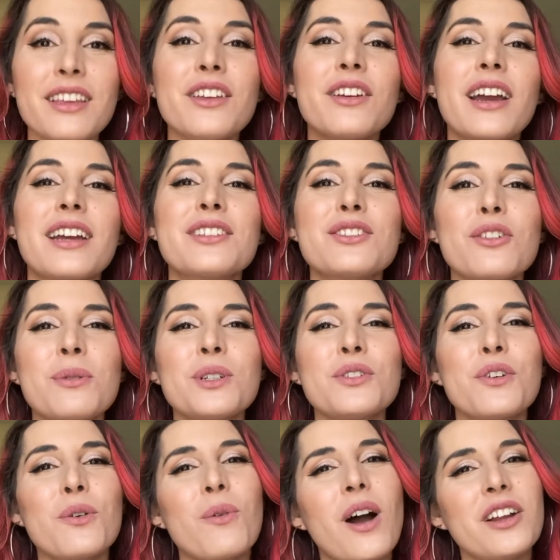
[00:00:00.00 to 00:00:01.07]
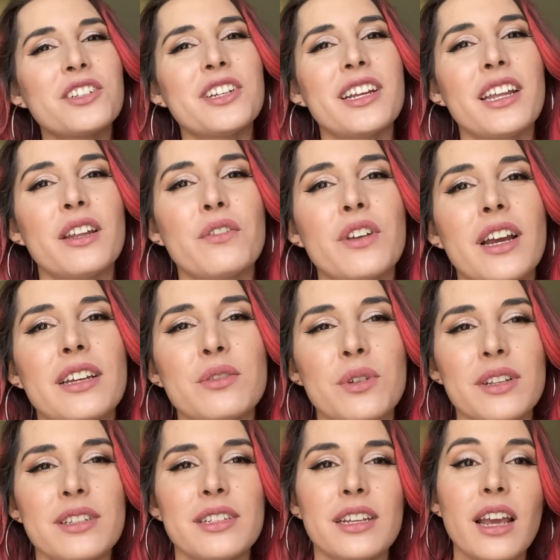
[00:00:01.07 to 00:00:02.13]
you guys so much for watching. And if you guys
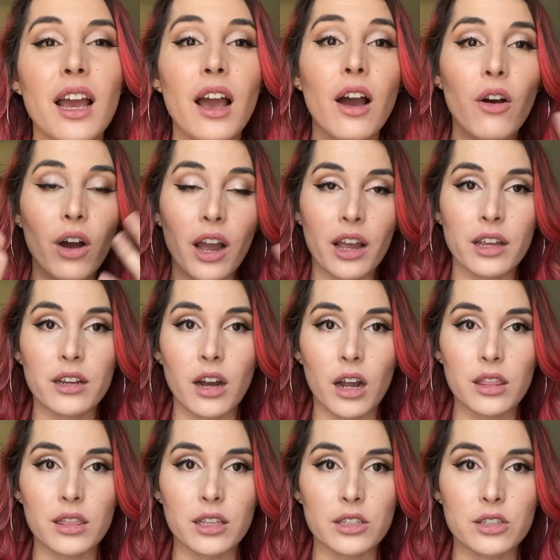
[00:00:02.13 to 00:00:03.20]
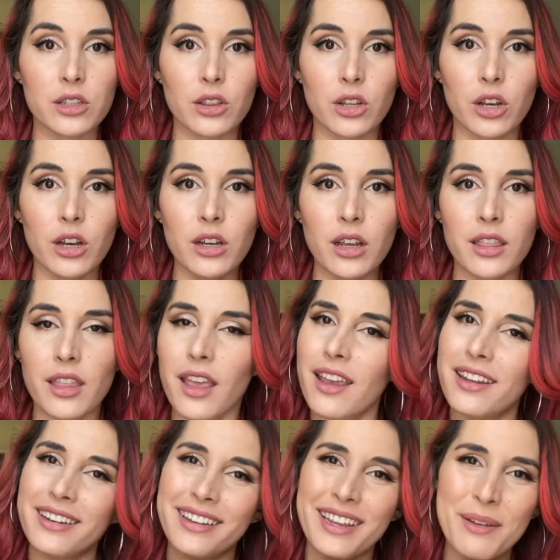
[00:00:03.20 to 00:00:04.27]
want to see how I got this look,
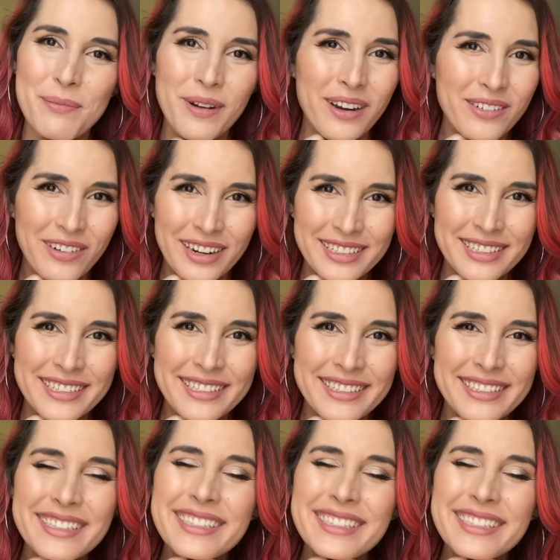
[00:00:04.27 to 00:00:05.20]
then keep on watching.